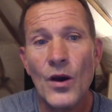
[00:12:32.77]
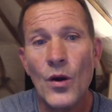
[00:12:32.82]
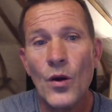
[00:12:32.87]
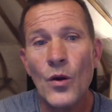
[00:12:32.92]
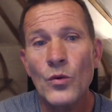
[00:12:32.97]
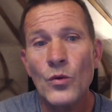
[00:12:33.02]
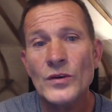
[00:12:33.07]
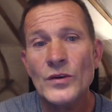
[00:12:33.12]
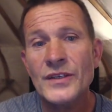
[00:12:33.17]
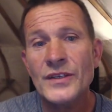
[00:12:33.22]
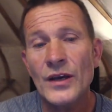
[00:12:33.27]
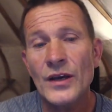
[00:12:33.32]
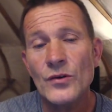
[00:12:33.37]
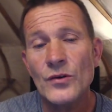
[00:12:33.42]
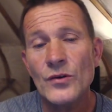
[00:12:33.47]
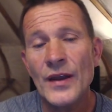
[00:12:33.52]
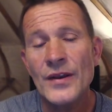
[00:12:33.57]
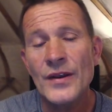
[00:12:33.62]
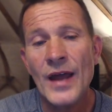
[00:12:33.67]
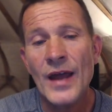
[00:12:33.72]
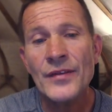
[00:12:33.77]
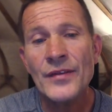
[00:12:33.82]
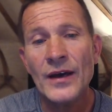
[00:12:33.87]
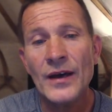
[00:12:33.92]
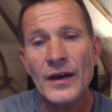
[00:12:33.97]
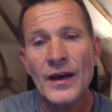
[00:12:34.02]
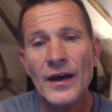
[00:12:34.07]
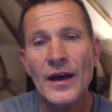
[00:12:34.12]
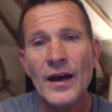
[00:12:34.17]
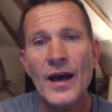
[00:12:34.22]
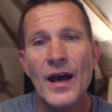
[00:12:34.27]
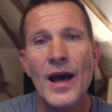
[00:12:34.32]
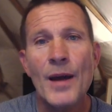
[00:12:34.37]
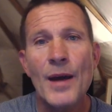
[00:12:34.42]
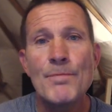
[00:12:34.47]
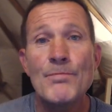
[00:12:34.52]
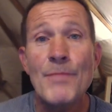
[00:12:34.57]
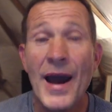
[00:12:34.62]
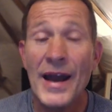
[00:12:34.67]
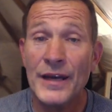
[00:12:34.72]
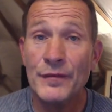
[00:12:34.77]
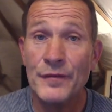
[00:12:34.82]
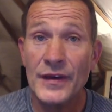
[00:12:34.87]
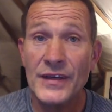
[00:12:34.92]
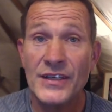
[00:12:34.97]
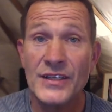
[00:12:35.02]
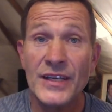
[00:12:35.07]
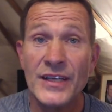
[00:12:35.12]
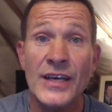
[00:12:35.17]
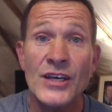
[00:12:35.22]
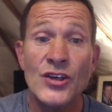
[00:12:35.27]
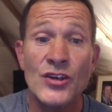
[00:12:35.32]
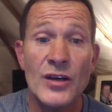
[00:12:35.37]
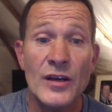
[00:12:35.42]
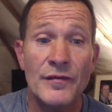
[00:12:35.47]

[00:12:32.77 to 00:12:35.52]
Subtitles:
Also, another manifestation,